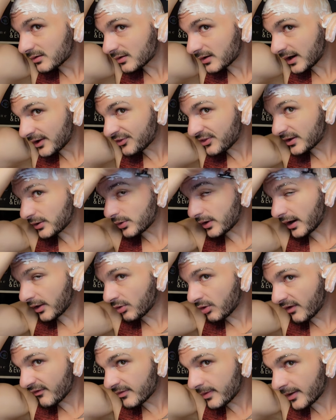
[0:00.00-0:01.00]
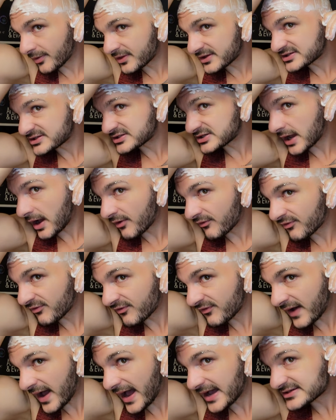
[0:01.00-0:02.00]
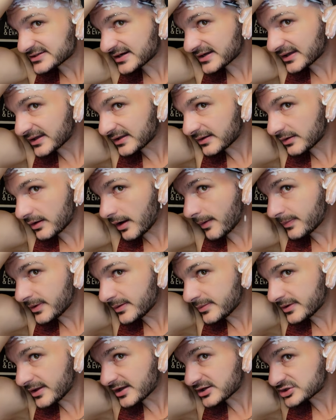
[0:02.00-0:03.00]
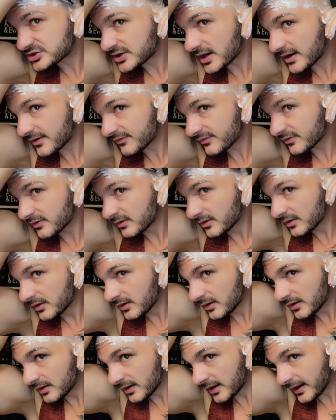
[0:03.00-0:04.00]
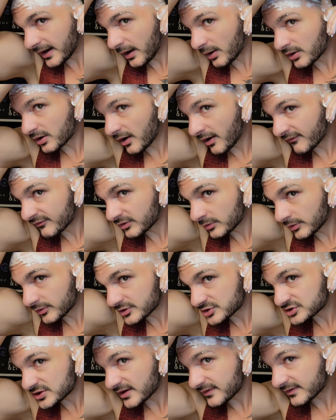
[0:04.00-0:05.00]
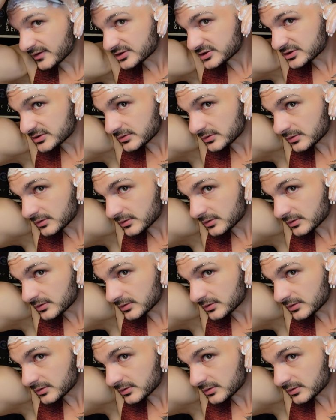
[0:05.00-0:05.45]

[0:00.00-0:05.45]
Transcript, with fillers: I think what I love about this is how fast I get a uh, BBS shave and how comfortable the shave is.